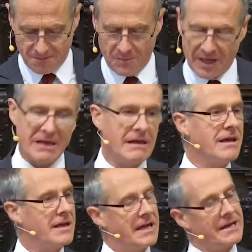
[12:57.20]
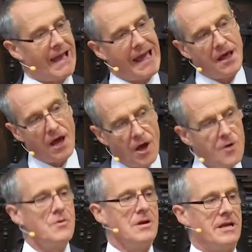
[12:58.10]
But here it can
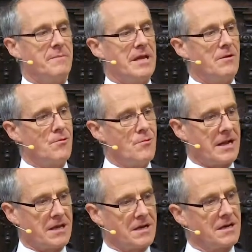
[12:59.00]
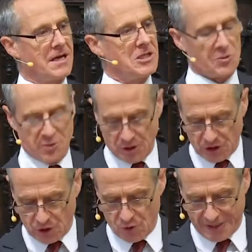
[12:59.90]
only be recognizable
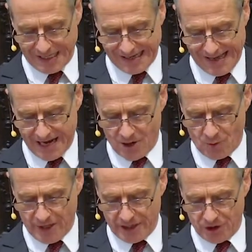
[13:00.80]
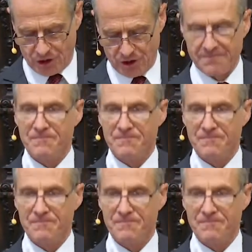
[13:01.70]
human language